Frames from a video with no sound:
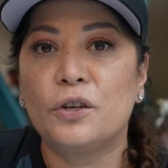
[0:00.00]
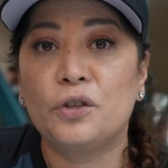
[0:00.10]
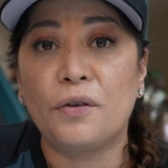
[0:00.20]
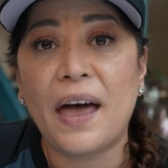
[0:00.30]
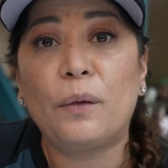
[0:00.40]

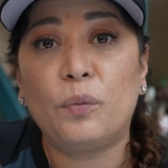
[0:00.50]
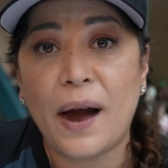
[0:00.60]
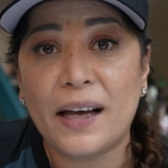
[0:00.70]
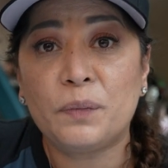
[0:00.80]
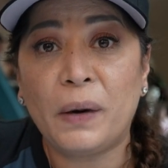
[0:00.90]
So that
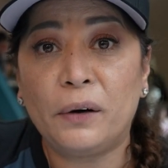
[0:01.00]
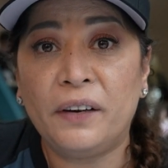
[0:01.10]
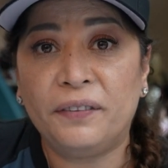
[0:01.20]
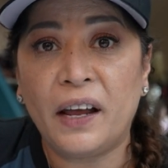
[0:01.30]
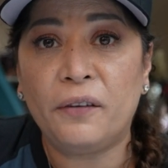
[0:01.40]
raspberry
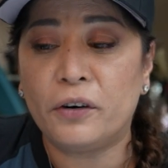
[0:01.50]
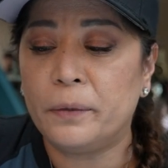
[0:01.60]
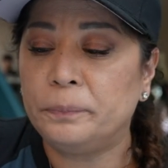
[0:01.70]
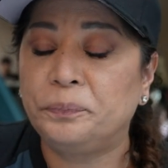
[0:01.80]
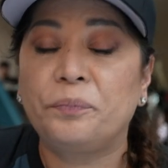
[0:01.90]
flavor
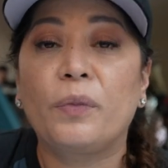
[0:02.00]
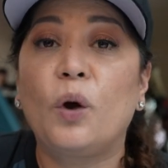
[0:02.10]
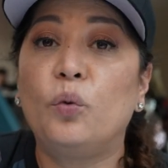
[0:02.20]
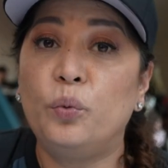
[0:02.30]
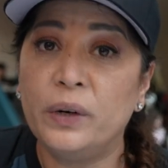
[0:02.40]

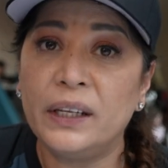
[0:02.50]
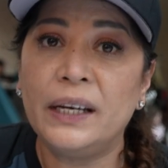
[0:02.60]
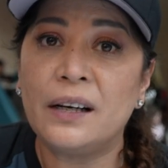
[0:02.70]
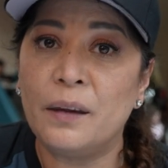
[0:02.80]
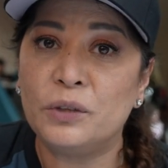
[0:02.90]
really
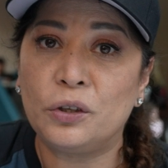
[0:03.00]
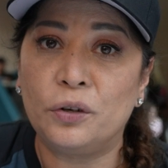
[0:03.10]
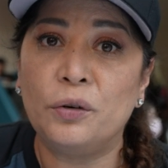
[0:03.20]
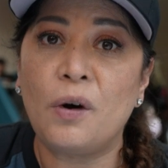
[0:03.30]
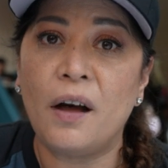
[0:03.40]
comes
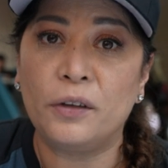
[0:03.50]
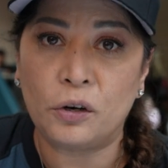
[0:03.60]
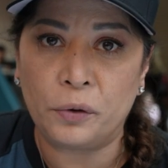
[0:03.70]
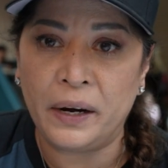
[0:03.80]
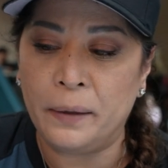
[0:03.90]
through on the
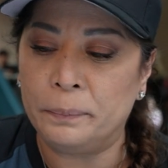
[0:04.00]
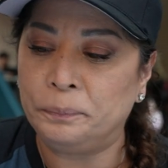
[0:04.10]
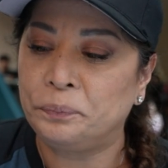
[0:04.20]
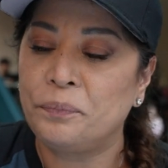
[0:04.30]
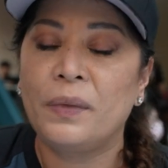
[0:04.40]
cream.
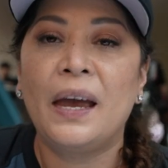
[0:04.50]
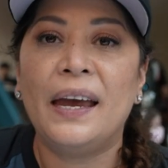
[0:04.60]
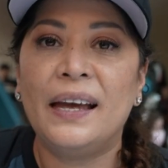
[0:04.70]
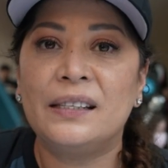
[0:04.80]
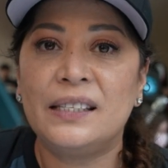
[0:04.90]

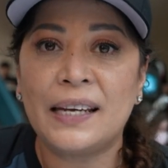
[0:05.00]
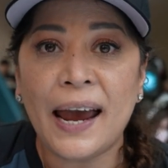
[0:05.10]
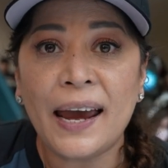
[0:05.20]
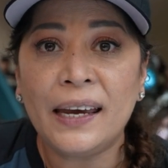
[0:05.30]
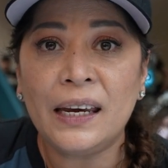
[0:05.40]
It's
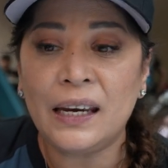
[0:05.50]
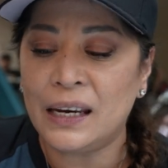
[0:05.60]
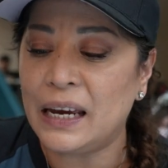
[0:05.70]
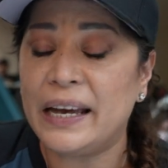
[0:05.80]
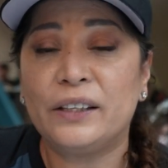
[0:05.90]

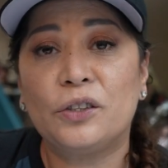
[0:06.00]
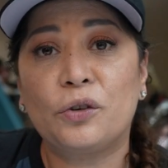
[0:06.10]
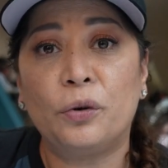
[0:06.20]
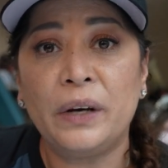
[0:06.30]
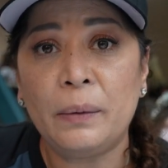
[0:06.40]
tangy, it's
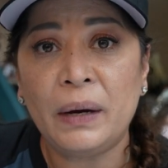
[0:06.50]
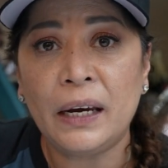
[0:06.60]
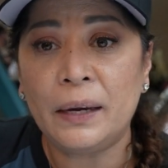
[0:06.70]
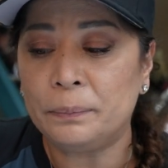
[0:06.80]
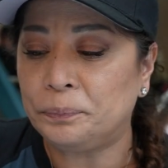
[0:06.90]

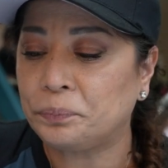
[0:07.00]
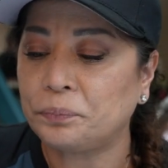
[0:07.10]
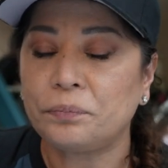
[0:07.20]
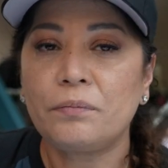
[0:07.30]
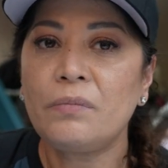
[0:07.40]
creamy,
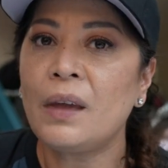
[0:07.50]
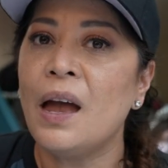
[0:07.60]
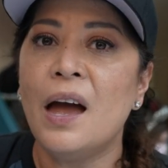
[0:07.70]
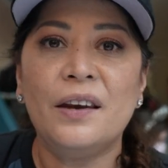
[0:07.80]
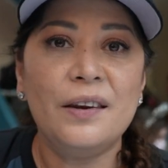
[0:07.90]

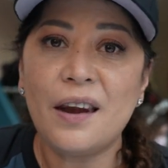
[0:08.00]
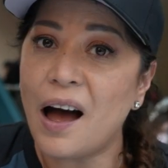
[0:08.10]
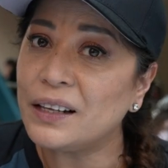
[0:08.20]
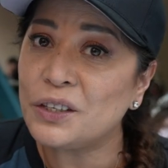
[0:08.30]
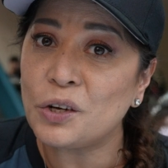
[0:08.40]

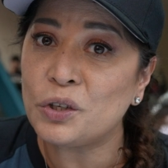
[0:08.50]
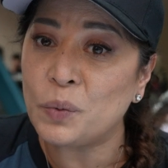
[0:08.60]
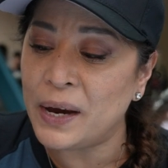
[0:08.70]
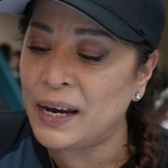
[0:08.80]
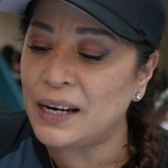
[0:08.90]
not so
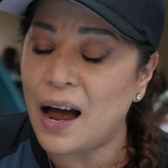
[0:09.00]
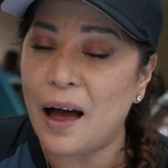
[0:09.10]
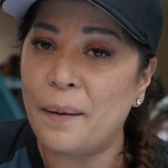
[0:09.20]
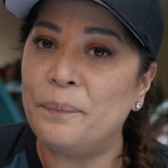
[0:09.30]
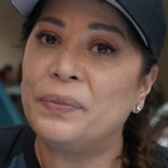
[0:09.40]
sweet.
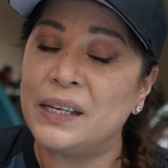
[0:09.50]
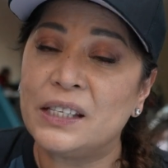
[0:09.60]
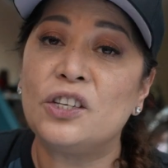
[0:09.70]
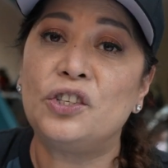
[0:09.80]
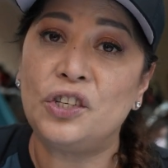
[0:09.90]
This
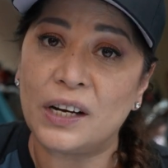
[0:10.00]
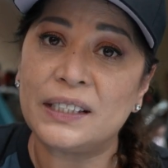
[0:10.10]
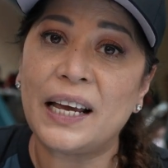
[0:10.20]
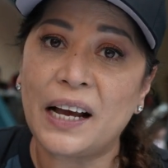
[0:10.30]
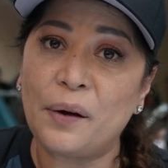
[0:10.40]
is just
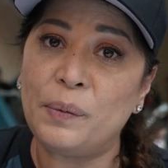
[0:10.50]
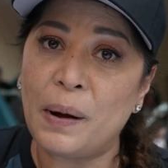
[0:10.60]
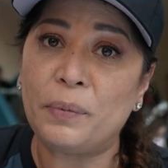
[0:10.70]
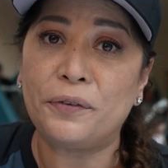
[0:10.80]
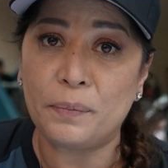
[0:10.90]
like I
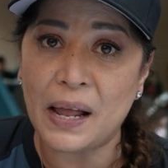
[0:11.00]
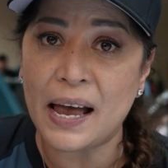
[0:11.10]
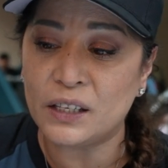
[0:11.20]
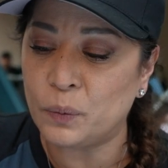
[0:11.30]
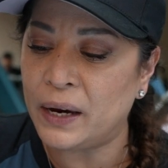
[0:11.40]
remember from
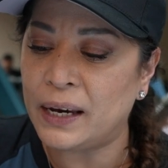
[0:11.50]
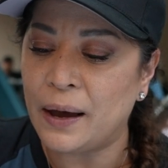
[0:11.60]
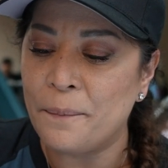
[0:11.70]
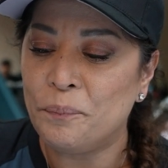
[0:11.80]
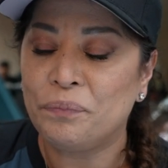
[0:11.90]
last week.
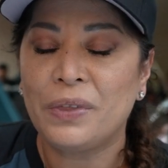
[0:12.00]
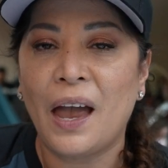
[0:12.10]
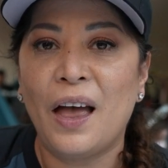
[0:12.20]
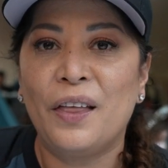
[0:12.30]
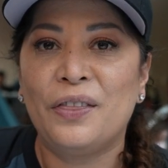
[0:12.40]

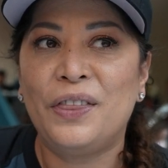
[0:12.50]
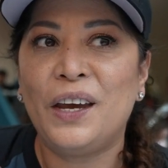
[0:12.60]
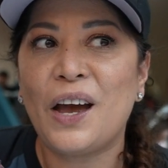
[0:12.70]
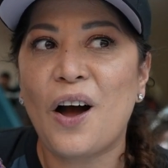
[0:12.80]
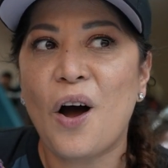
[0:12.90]
The
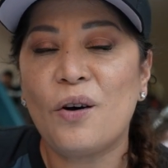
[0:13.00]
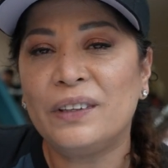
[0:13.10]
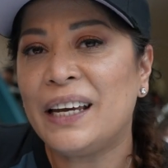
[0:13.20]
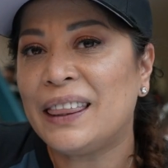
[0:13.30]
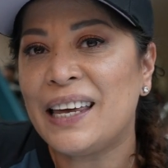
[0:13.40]

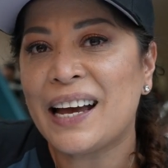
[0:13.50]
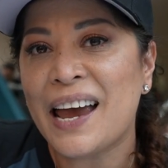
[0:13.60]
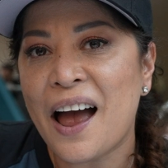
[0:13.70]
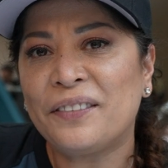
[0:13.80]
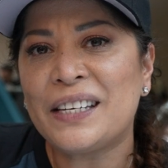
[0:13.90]
only thing I
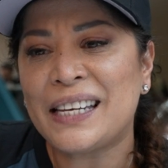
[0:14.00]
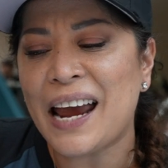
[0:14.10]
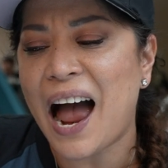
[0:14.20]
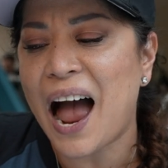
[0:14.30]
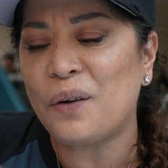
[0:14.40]
have to say
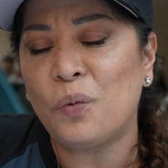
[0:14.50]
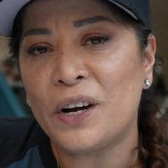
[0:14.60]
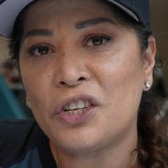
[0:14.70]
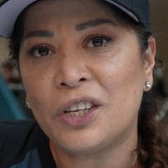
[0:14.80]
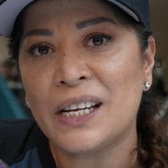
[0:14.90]
I
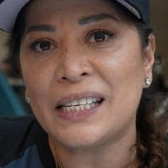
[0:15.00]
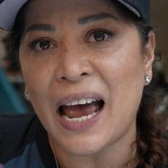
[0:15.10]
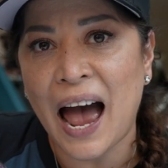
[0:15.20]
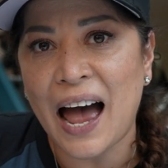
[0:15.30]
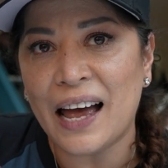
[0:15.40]
wish this
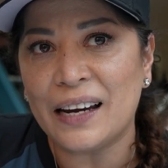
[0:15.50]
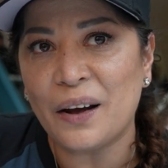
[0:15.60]
had